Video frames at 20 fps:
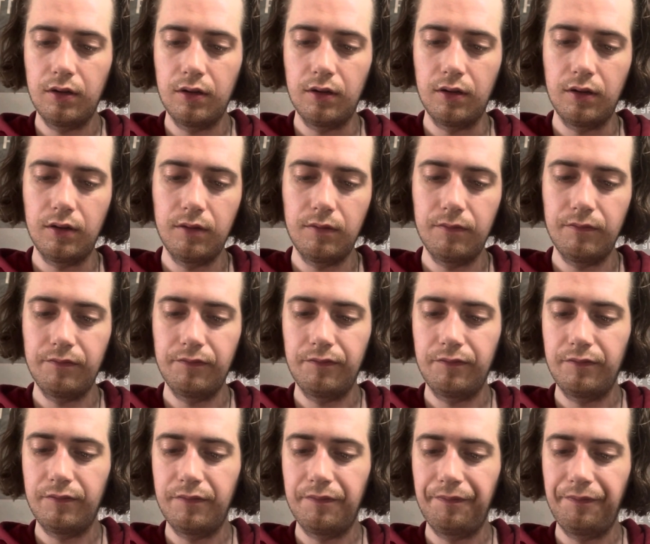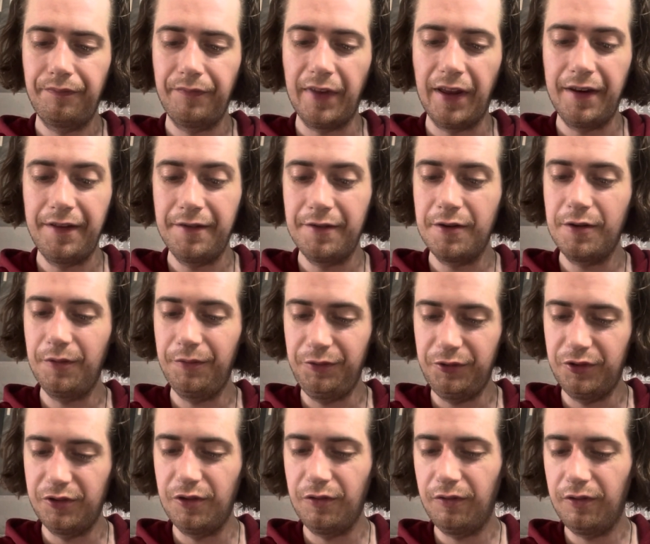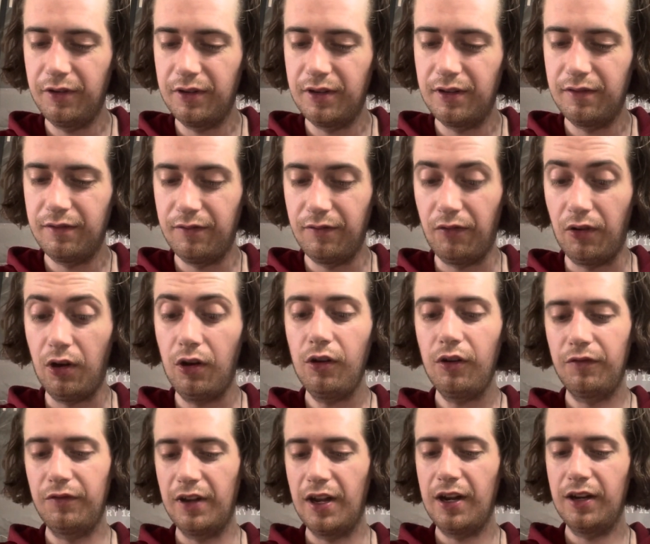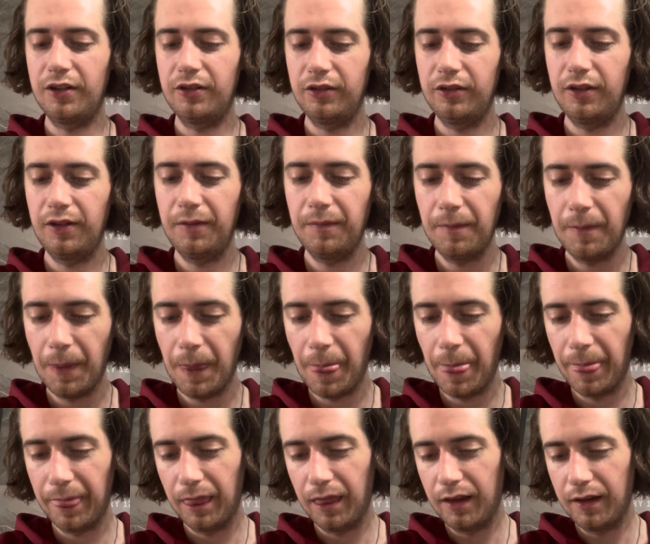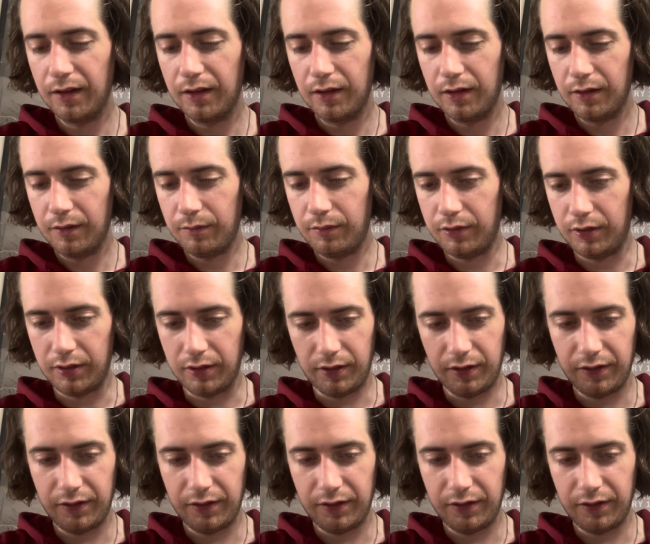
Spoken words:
I don't know if Snowrun evolves actually, but